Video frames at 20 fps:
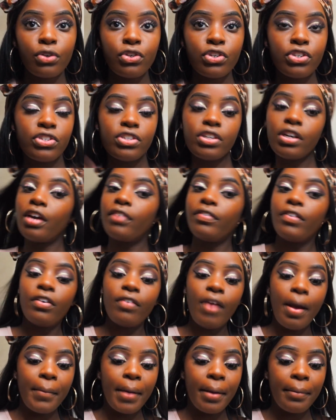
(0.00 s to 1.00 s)
Just to cover
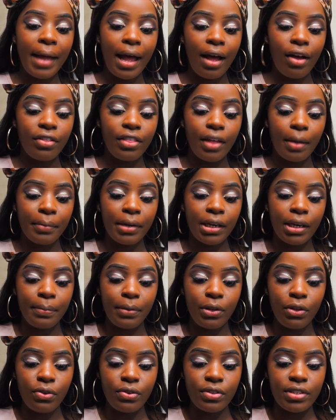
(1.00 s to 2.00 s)
around my mouth, I'm going to
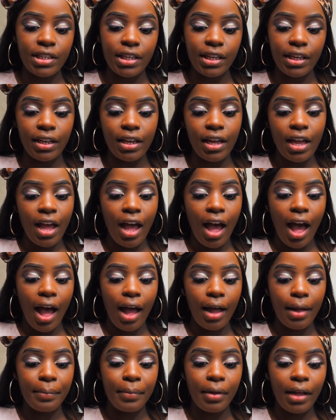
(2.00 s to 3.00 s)
be using
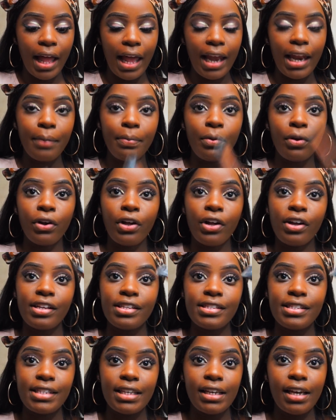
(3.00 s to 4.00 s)
LA Pro Girl
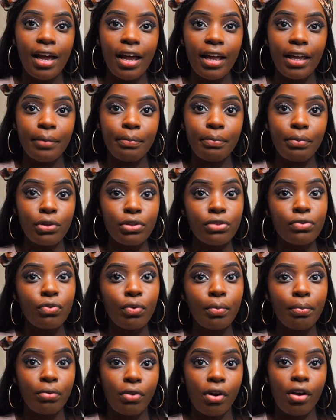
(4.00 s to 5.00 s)
Concealer in Beautiful
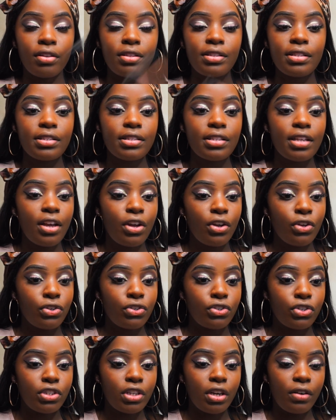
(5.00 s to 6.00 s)
Bronze,
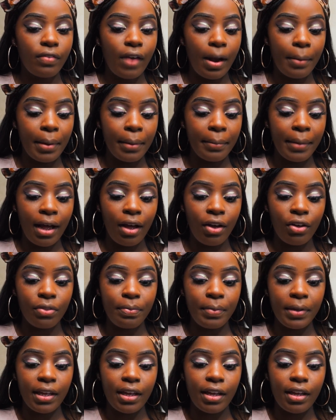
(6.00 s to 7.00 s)
just around my mouth
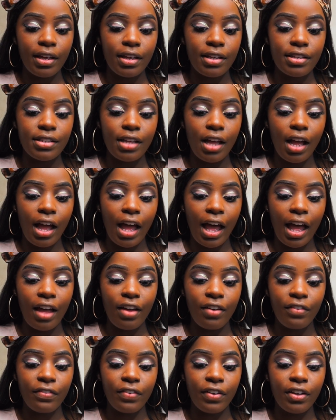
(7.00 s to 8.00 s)
because I
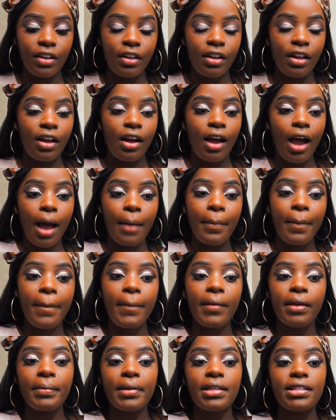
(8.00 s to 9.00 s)
have
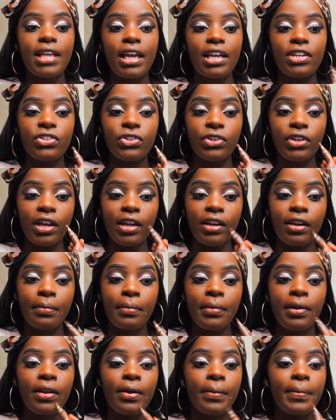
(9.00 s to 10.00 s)
hyperpigmentation and I'm
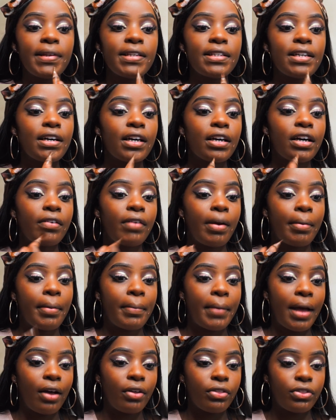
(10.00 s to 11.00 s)
a little bit darker around
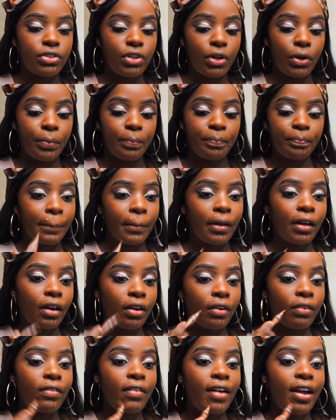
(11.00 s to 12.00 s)
my mouth, so
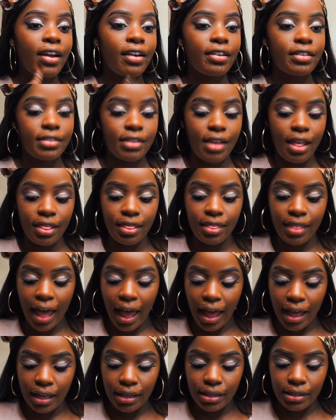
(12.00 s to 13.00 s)
correct
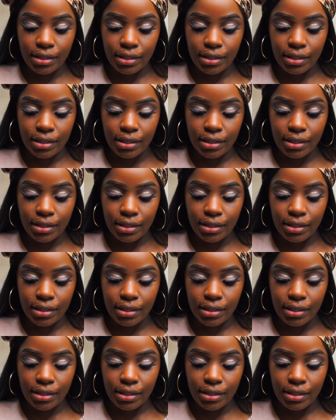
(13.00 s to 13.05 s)
that.